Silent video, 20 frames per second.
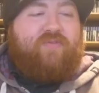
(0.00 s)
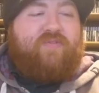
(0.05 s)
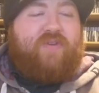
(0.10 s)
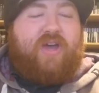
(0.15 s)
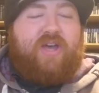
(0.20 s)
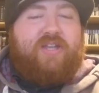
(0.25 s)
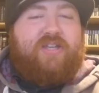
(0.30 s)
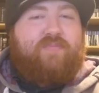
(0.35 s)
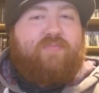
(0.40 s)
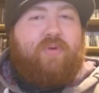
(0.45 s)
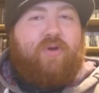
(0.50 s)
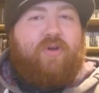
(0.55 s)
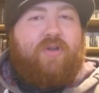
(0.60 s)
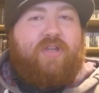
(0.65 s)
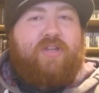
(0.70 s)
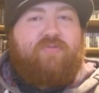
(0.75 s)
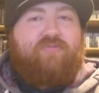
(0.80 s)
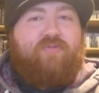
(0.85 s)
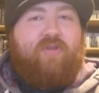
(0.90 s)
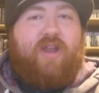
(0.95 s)
first book
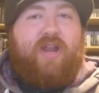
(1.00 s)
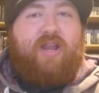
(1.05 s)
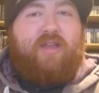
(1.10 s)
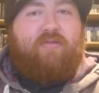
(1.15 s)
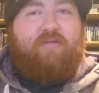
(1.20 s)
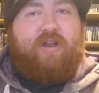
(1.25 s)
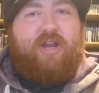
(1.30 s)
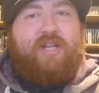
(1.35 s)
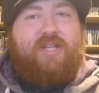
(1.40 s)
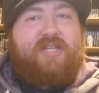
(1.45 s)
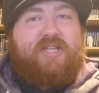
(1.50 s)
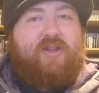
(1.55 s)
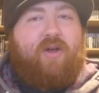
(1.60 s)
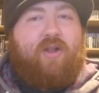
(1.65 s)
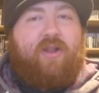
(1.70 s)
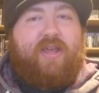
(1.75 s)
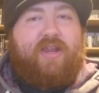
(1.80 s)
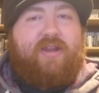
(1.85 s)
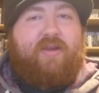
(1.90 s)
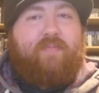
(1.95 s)
is really, really
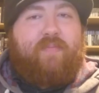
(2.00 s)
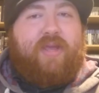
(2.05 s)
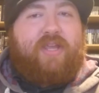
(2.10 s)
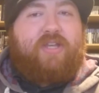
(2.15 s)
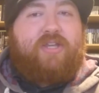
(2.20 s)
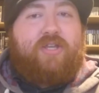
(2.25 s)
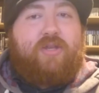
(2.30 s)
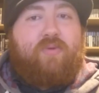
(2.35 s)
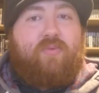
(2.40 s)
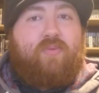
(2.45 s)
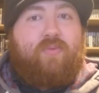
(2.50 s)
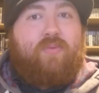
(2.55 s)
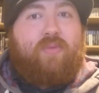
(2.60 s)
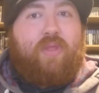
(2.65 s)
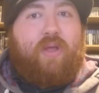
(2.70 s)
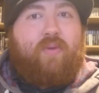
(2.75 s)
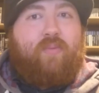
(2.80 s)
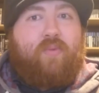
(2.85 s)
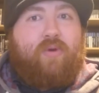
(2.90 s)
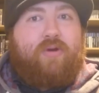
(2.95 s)
solid and makes you
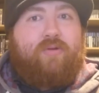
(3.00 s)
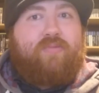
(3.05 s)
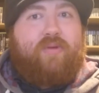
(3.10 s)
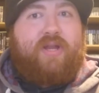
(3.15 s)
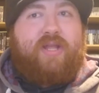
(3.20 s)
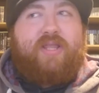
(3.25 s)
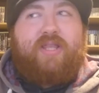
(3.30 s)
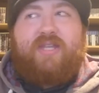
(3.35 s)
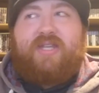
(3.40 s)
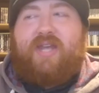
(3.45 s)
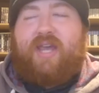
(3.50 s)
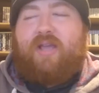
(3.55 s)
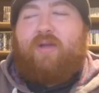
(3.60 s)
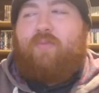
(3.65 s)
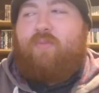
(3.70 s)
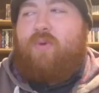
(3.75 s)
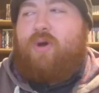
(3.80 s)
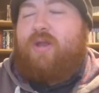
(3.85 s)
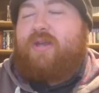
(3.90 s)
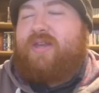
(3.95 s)
like want to read the
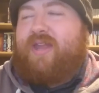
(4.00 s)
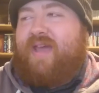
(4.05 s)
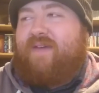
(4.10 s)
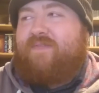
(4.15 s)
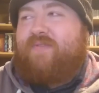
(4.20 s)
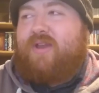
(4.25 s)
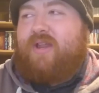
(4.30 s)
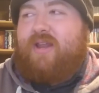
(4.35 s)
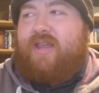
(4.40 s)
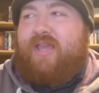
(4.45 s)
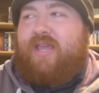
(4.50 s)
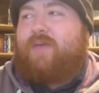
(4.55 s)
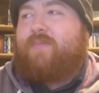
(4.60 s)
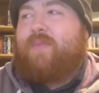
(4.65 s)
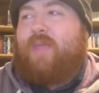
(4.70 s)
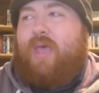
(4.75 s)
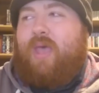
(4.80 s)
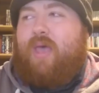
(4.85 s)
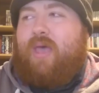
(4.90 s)
second one, definitely,